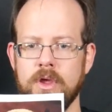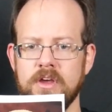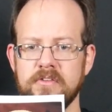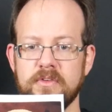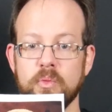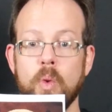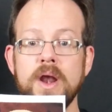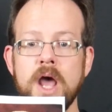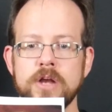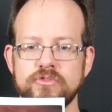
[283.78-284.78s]
For
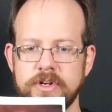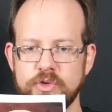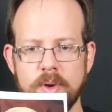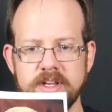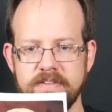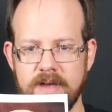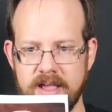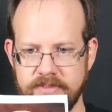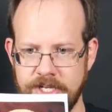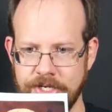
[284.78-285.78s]

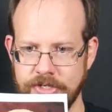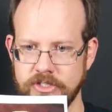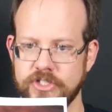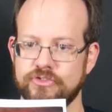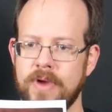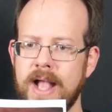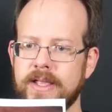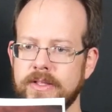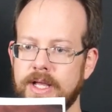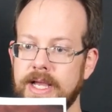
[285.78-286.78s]
125 years,
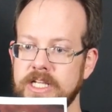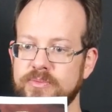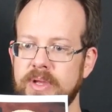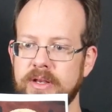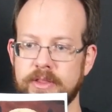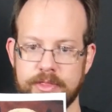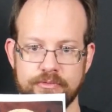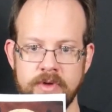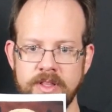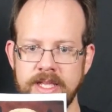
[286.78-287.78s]
Dracula has been
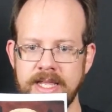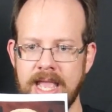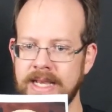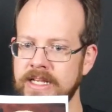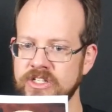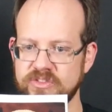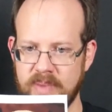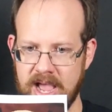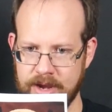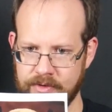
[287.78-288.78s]
thrilling and
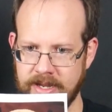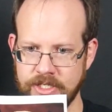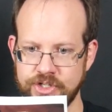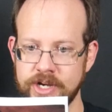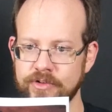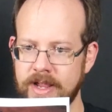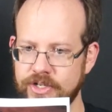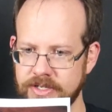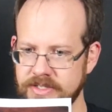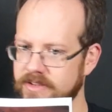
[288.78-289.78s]
inspiring
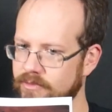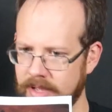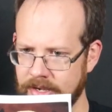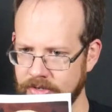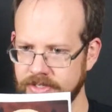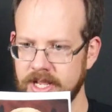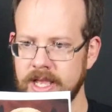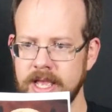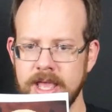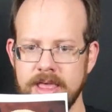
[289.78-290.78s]
generations of readers.
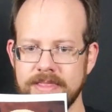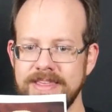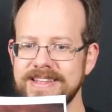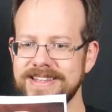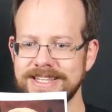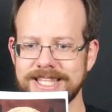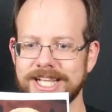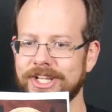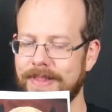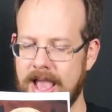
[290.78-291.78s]
This is
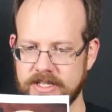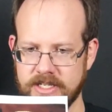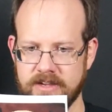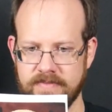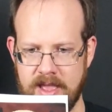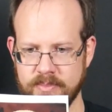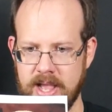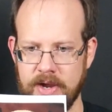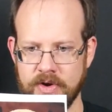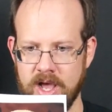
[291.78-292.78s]
the classic
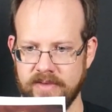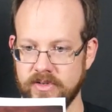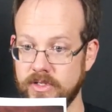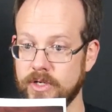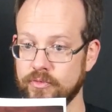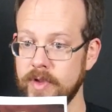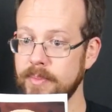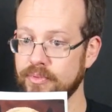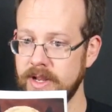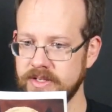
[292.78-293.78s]
vampire novel,
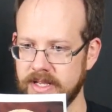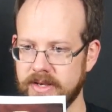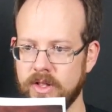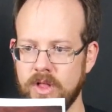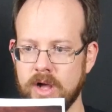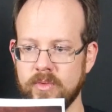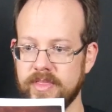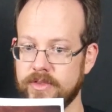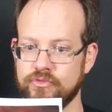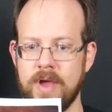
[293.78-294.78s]
reprinted along
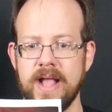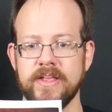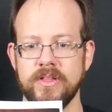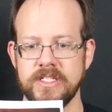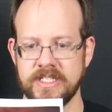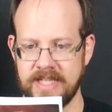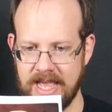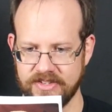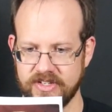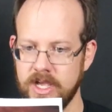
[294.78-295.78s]
with Dracula's
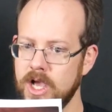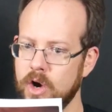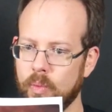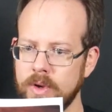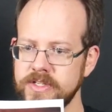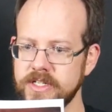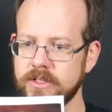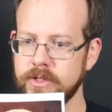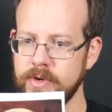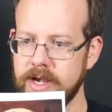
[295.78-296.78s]
Guest, once
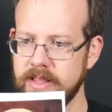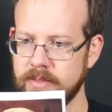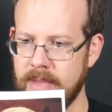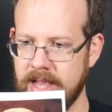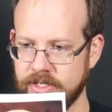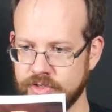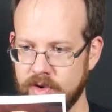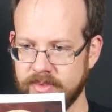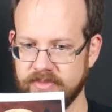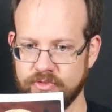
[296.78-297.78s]
included in the
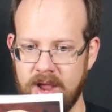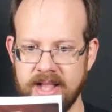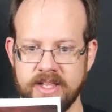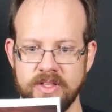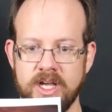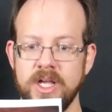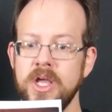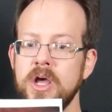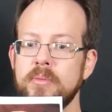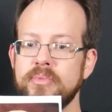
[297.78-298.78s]
manuscript of Dracula,
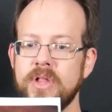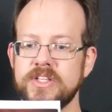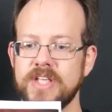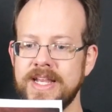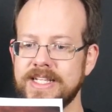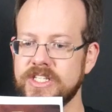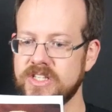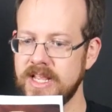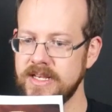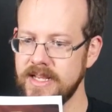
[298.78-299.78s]
plus an
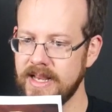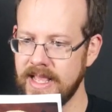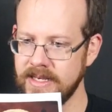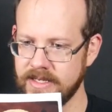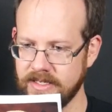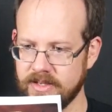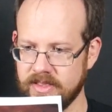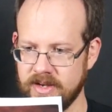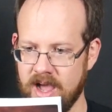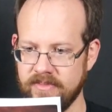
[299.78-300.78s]
extended ending to
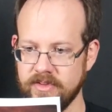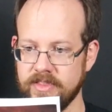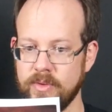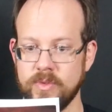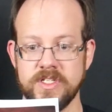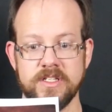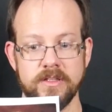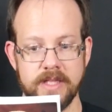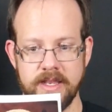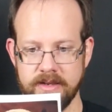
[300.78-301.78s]
the novel that was
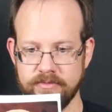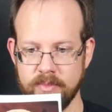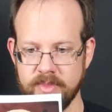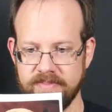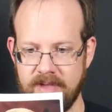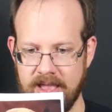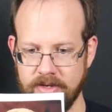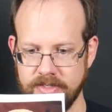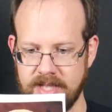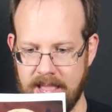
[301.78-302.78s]
deleted from the
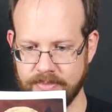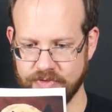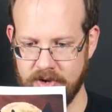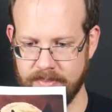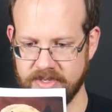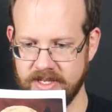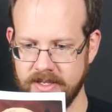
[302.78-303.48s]
final typescript.